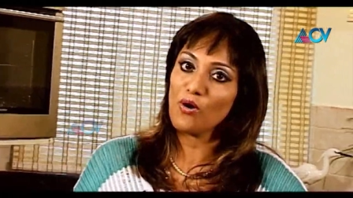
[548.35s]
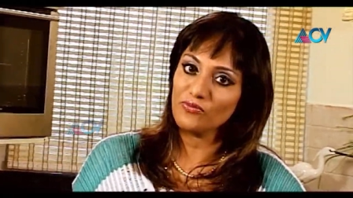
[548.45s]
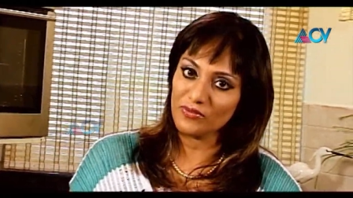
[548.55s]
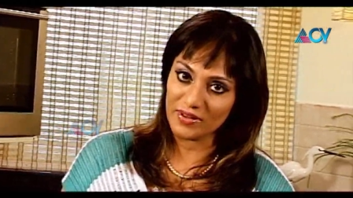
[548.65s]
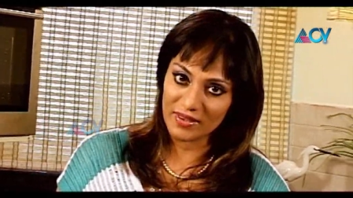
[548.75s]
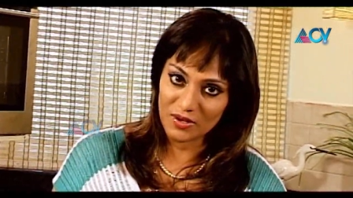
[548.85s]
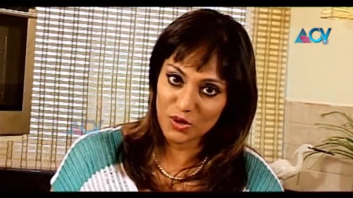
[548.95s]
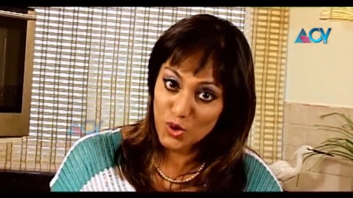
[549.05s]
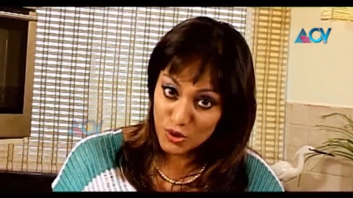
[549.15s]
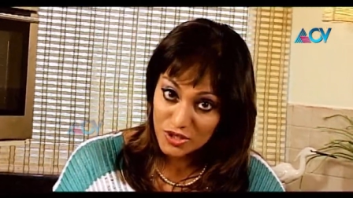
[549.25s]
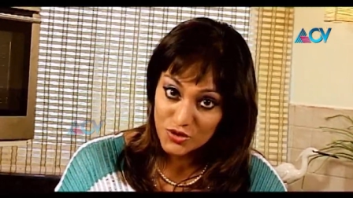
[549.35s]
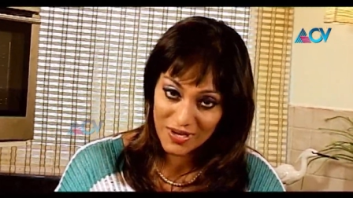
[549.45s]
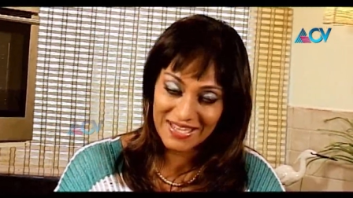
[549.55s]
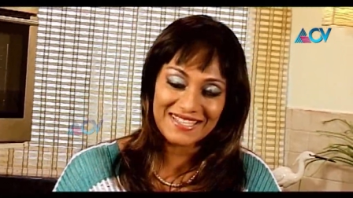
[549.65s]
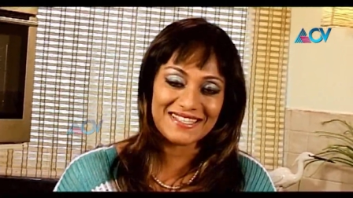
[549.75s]
of the cooked
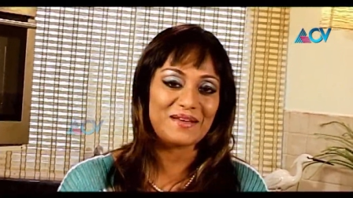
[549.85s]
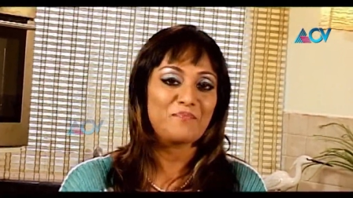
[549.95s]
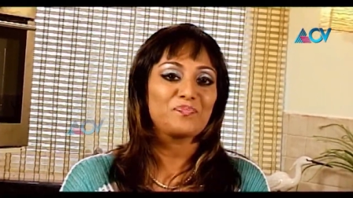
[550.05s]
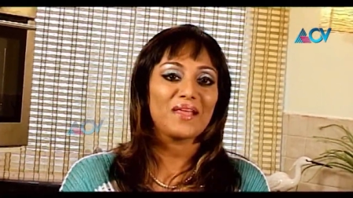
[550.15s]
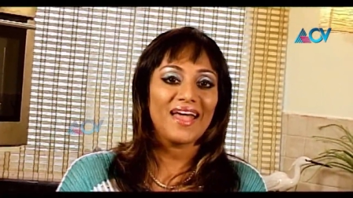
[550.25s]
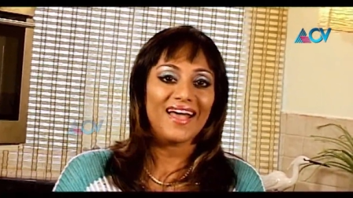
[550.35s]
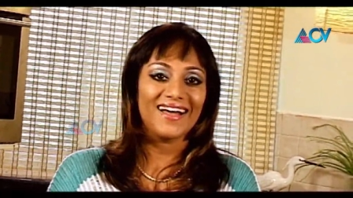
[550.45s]
rice.